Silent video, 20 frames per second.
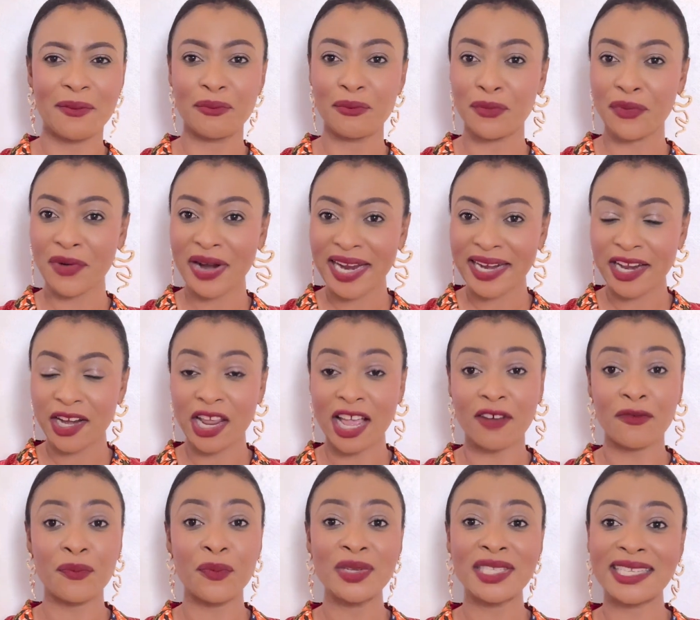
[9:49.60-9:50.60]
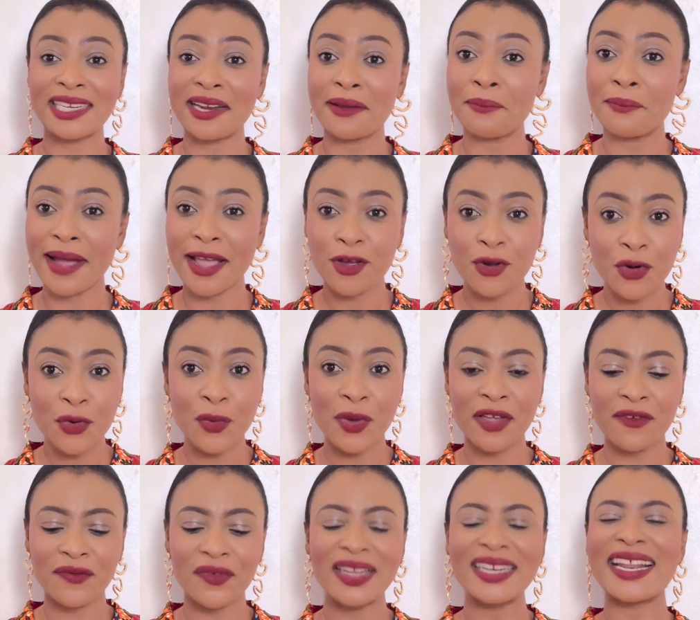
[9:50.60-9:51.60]
bread and you have put in the
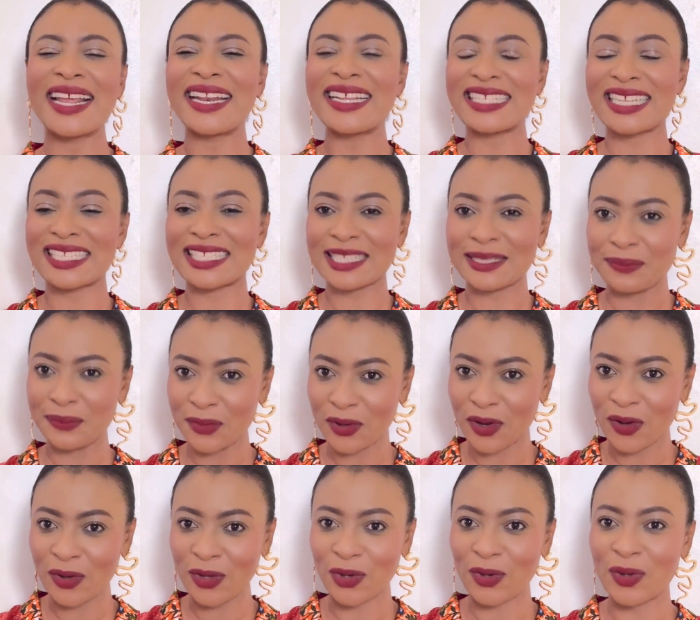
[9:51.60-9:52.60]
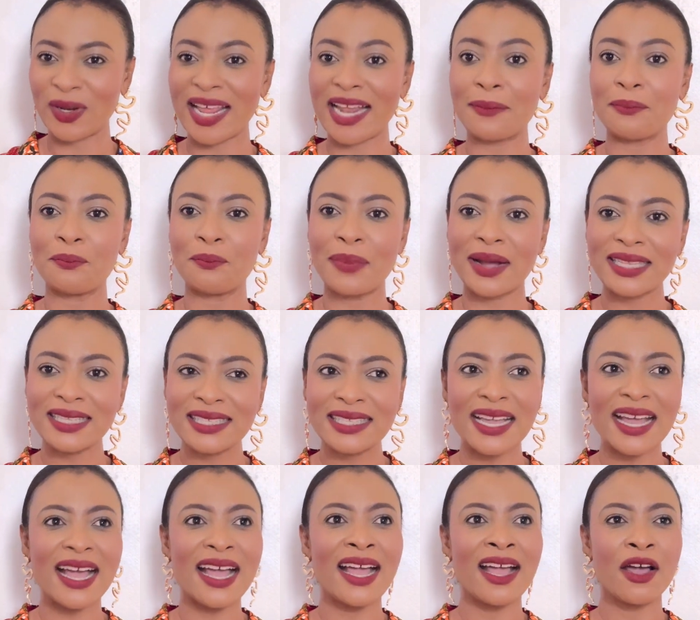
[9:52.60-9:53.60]
microwave. That is a smell, that
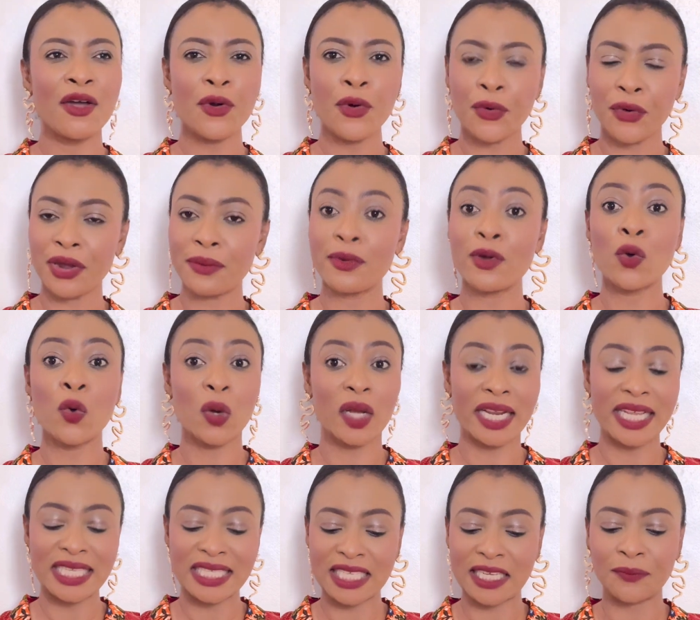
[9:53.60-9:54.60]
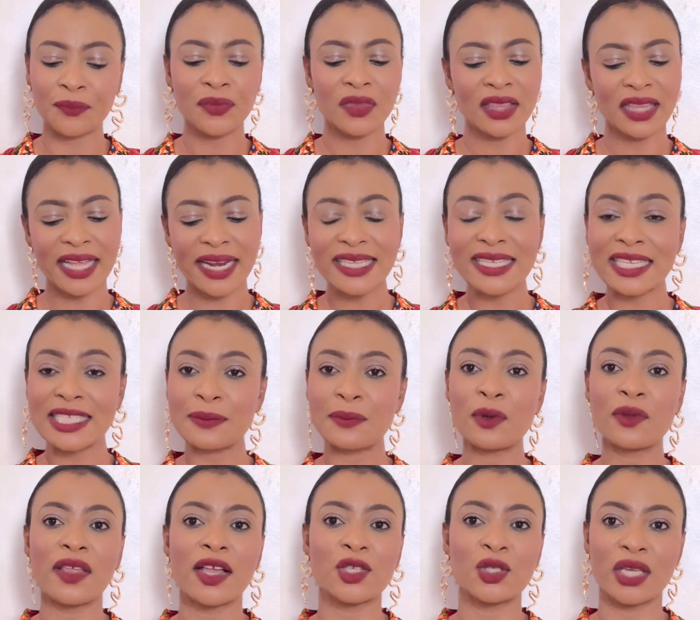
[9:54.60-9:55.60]
butter creamy quality. That is a
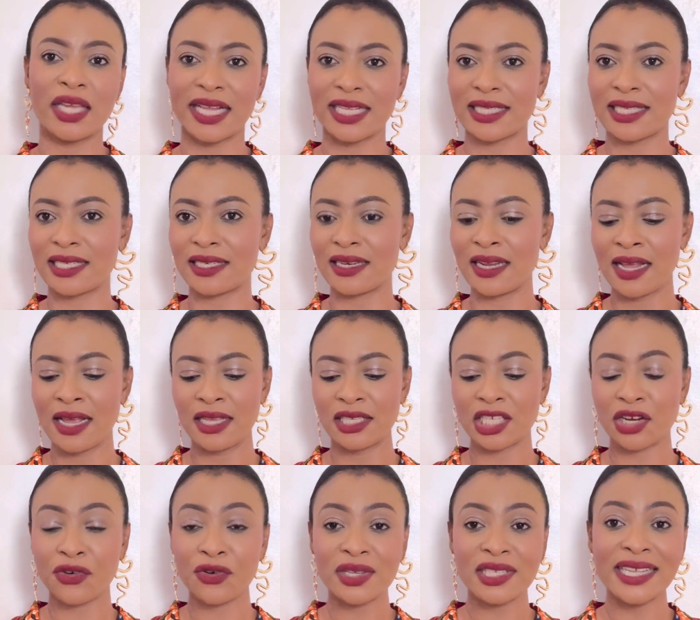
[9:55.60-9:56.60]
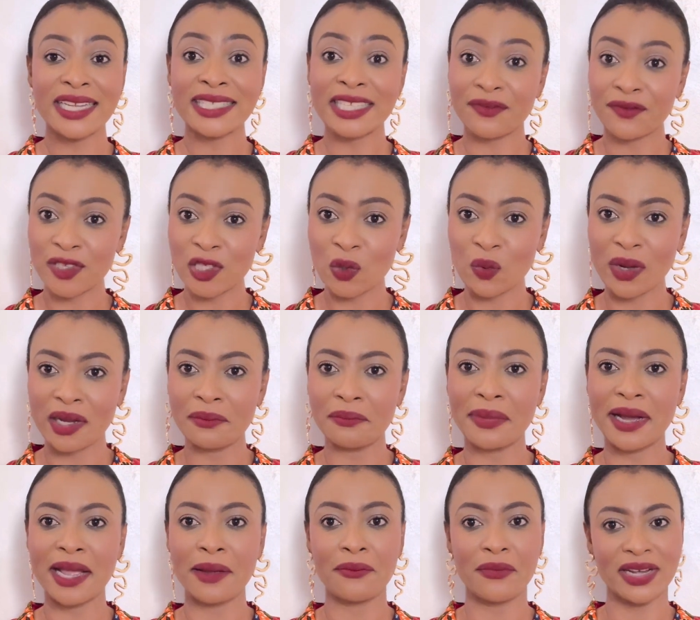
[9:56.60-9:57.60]
smell that you get in Cheriosa 71
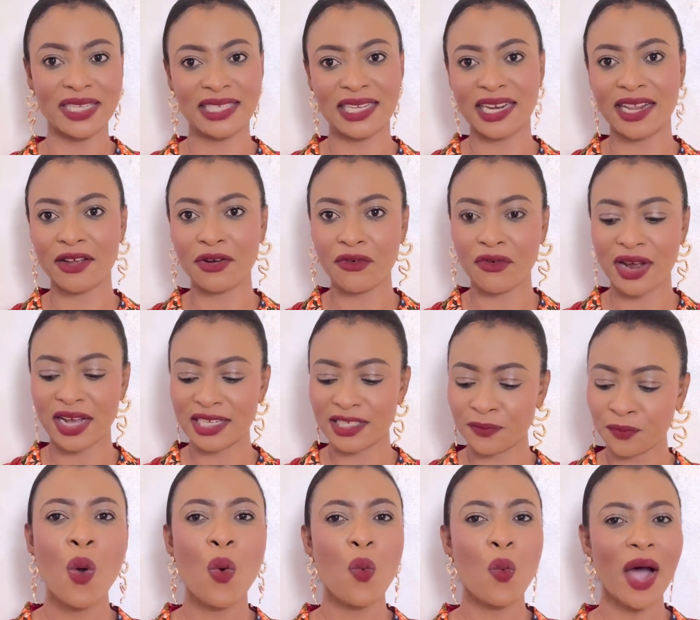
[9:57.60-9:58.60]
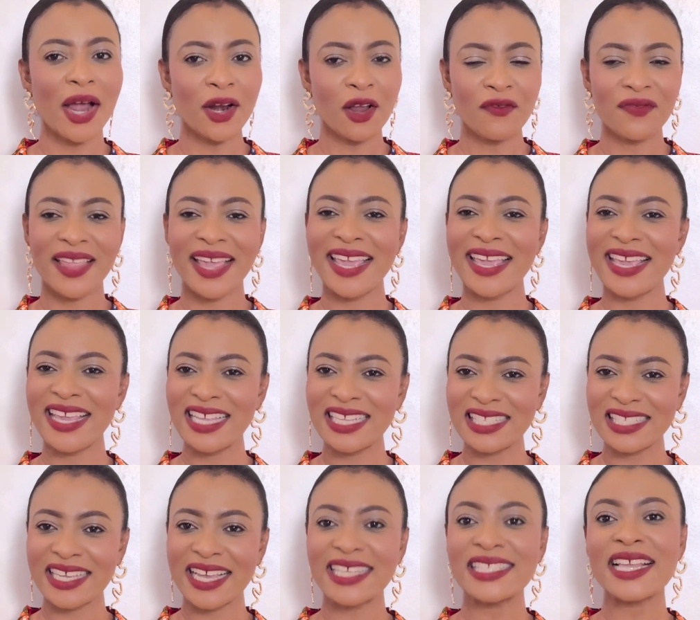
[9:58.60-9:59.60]
by Brazilian Crush. One of the
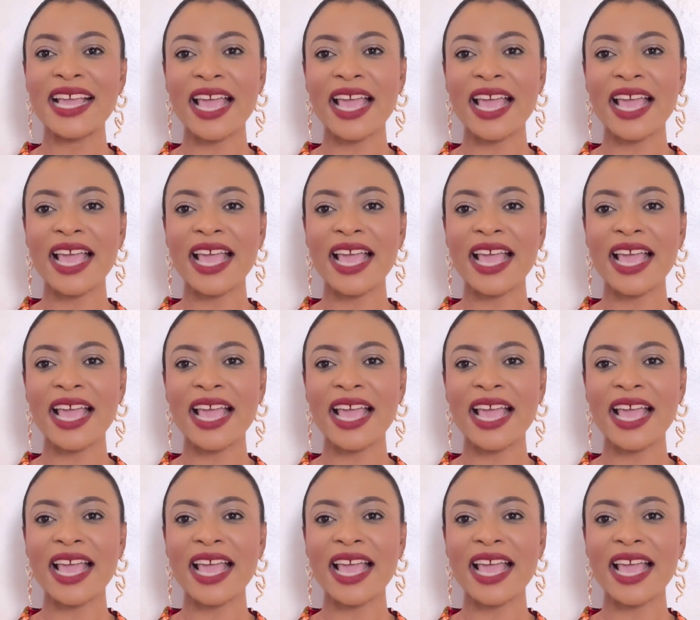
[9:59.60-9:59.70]
easiest